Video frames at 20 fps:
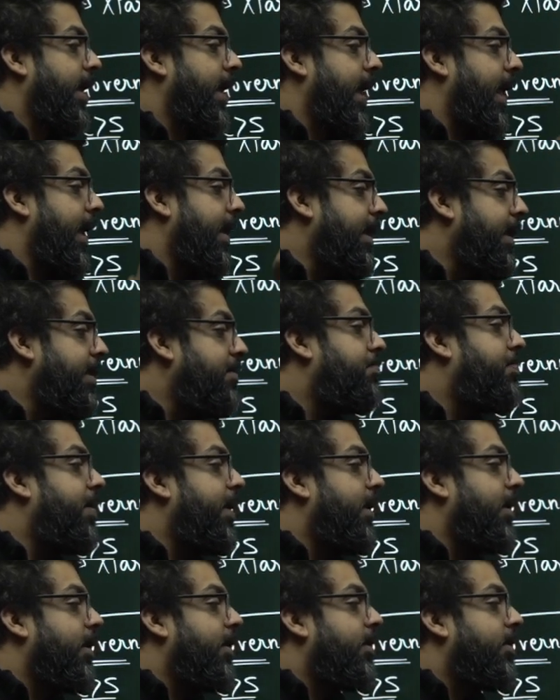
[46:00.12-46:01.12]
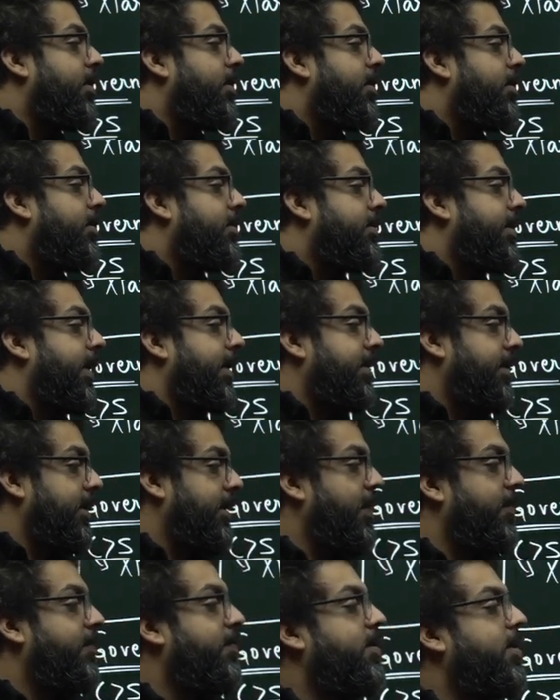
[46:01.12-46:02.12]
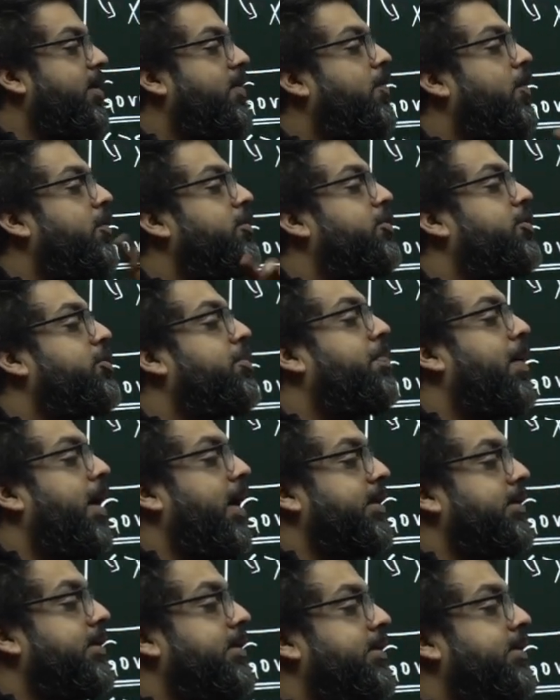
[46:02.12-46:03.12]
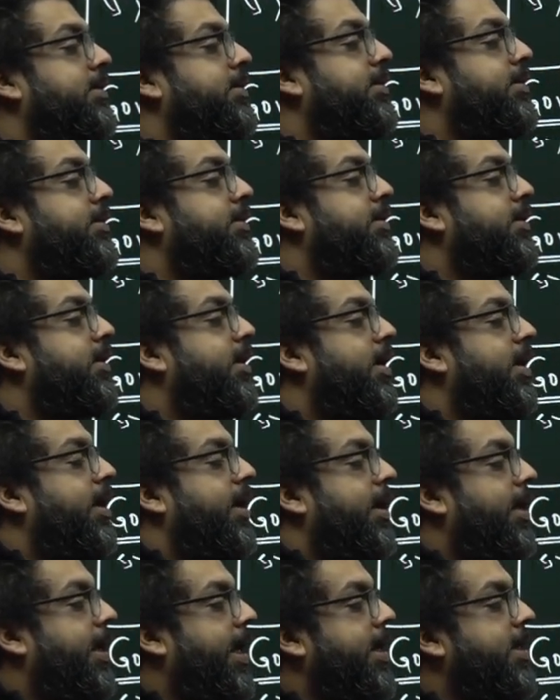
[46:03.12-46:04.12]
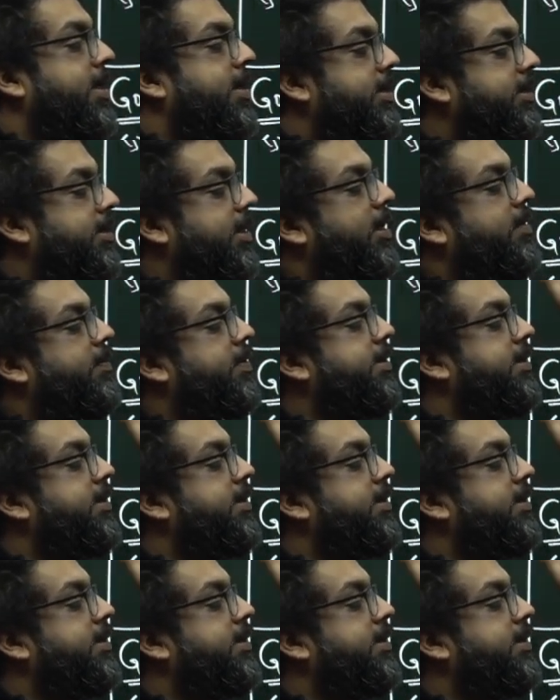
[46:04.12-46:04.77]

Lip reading: Any bill that the governor wants to pass can reserve and